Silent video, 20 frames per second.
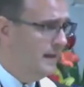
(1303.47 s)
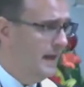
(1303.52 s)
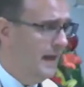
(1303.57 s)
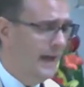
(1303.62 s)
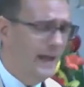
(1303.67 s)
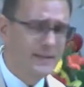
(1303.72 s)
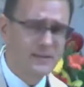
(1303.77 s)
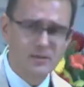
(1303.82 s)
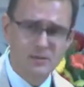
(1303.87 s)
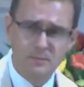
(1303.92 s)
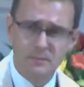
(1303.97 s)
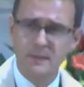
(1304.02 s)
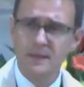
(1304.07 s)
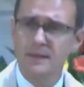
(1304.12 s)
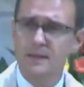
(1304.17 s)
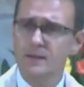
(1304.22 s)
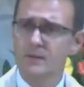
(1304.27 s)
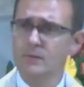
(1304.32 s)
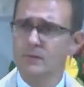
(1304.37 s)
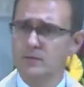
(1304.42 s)
and speak
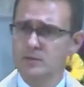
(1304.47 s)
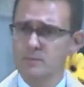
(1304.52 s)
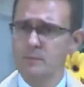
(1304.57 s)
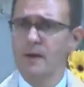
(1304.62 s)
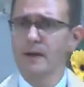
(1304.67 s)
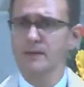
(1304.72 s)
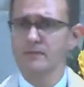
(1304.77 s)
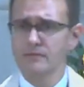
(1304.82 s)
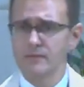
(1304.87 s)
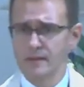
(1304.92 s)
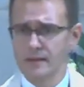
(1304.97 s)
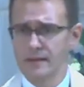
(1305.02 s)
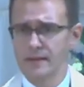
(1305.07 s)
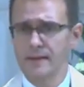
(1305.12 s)
respectfully.